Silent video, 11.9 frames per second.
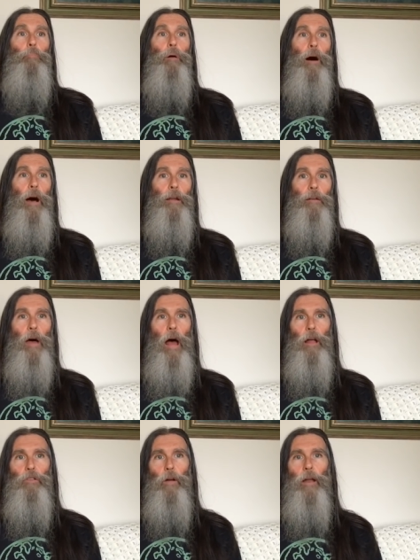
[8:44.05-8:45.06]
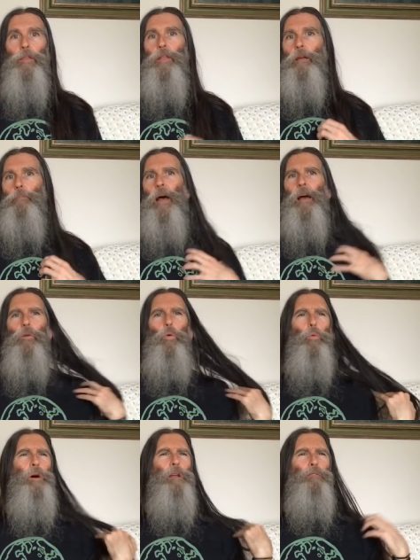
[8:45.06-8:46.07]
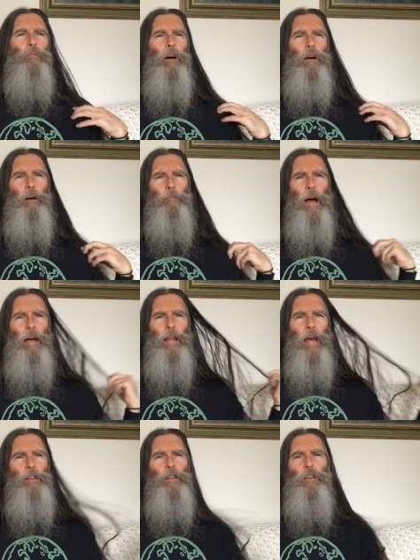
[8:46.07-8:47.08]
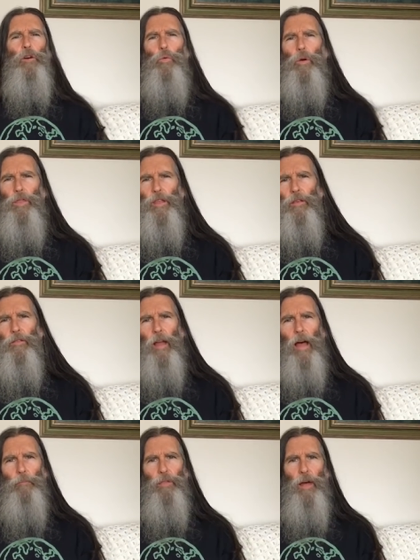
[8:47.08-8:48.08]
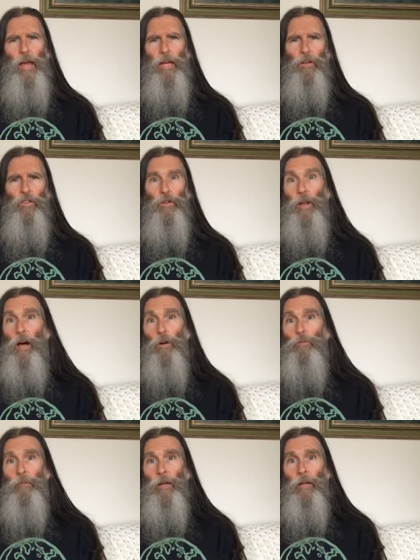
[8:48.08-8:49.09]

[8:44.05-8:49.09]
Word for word: But I try to think back, what if um, I had had to deal with these type things, you know,